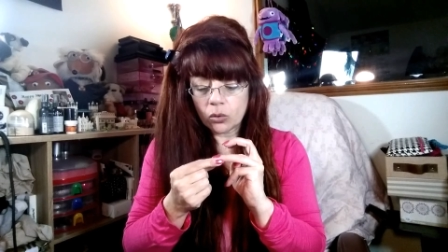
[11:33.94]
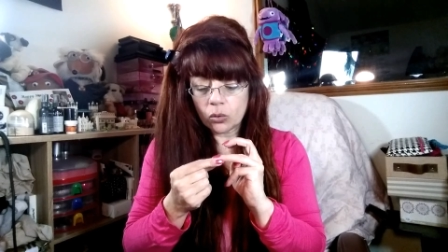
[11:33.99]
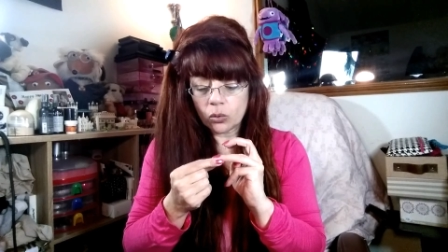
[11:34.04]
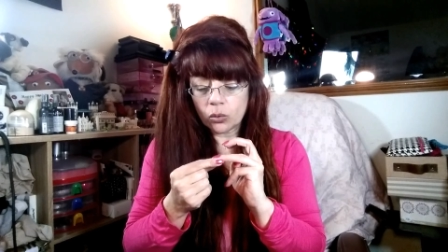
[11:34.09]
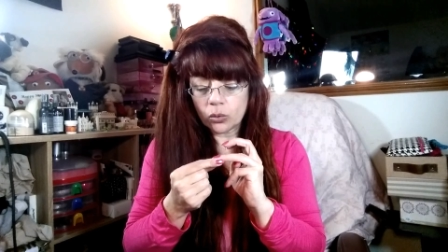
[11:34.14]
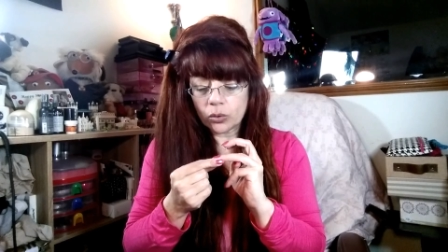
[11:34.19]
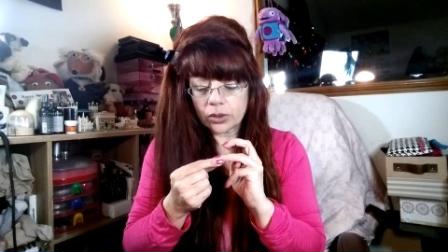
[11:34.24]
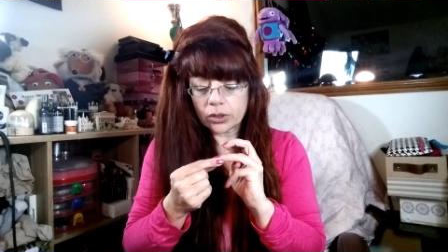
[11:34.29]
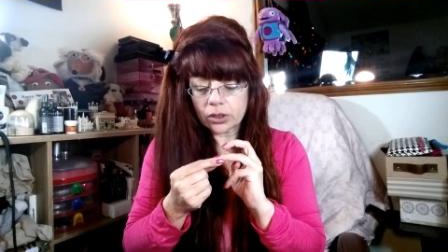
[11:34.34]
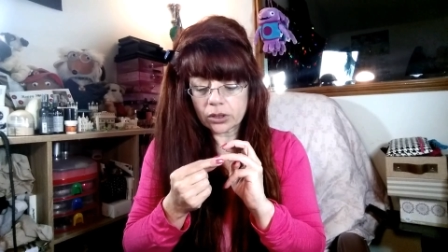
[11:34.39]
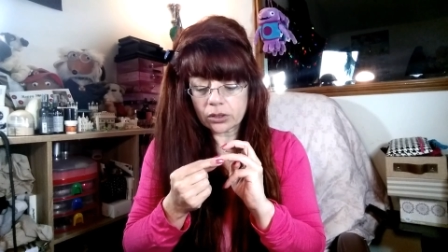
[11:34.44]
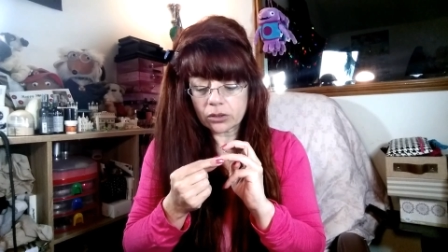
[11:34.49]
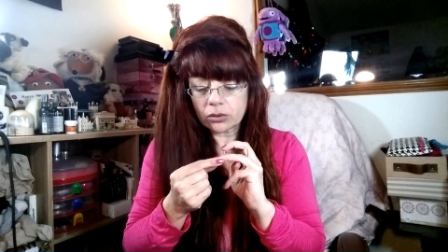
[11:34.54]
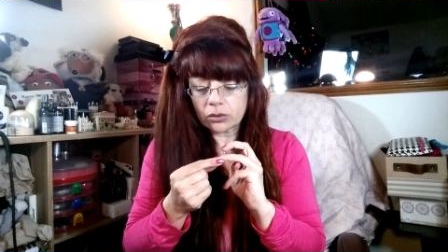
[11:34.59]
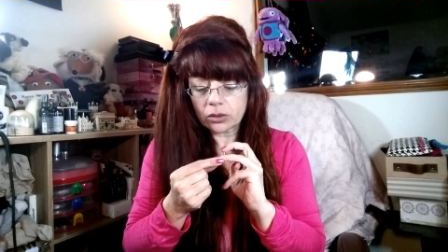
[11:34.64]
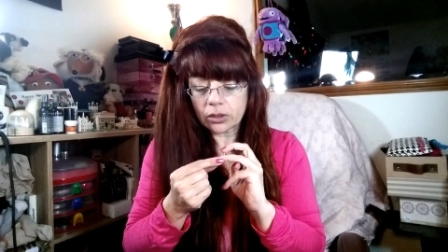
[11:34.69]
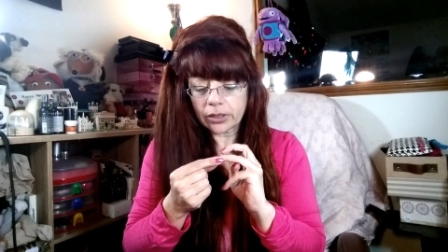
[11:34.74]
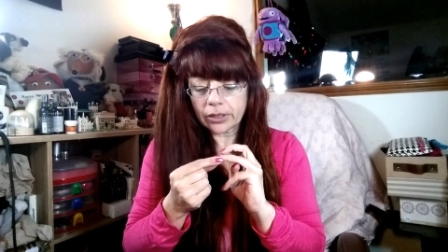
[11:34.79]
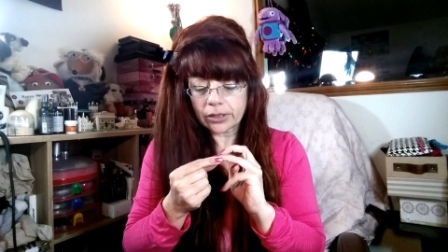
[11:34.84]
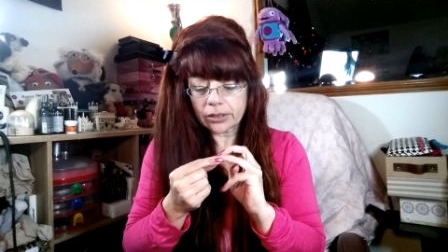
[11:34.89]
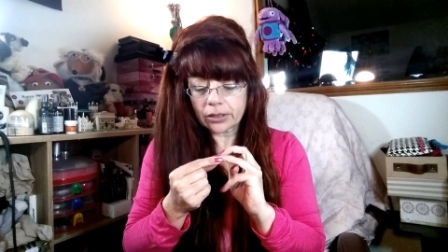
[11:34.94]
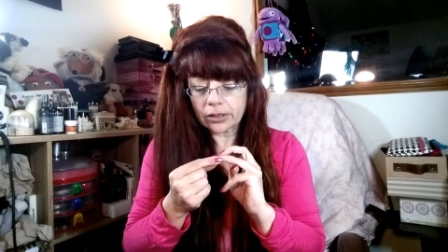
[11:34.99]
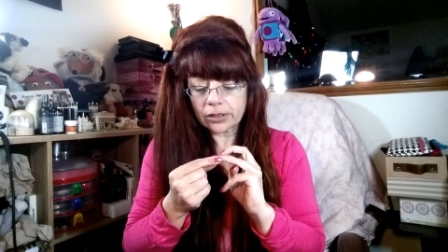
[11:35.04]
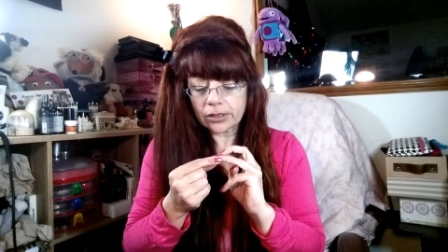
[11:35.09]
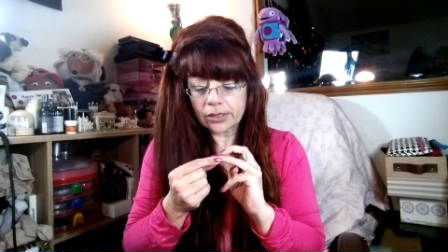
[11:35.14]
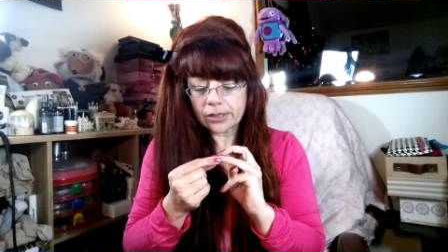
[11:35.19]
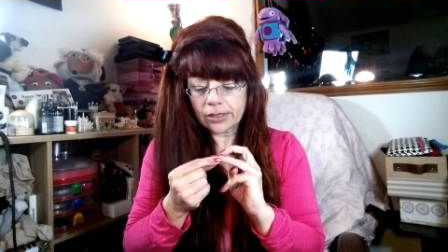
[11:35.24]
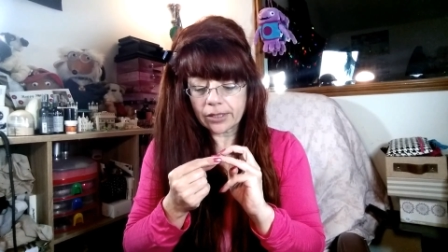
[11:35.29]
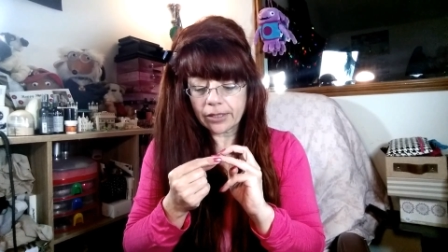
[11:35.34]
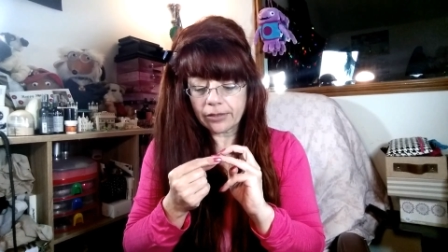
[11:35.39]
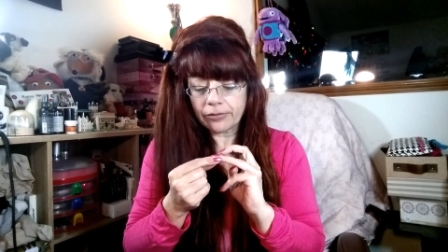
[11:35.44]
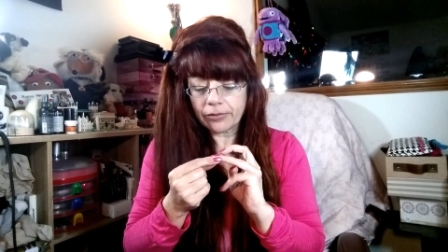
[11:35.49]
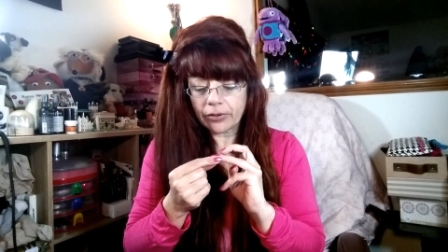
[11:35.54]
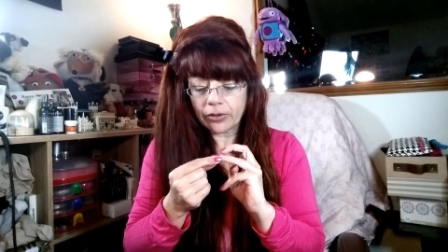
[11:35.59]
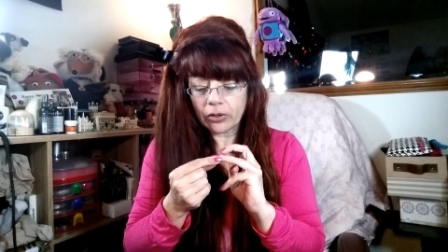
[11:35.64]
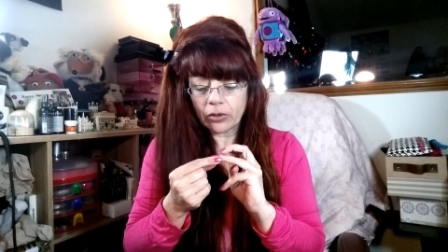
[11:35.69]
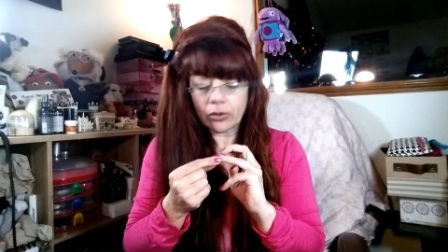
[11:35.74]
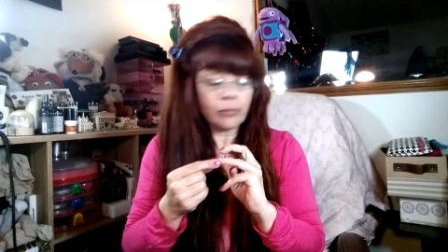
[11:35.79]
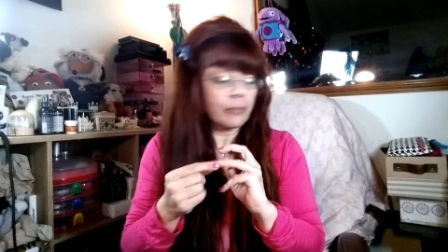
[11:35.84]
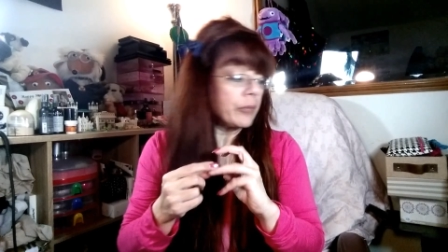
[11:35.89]
oh, it doesn't look like it's going to stay
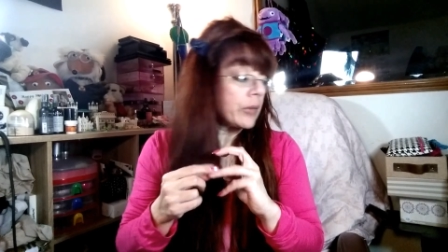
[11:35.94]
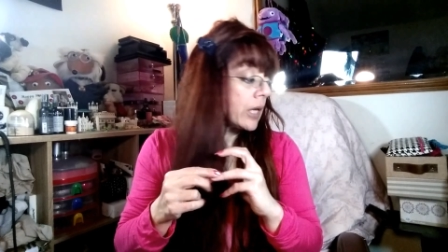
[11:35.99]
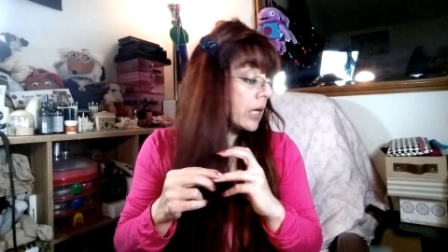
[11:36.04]
very long.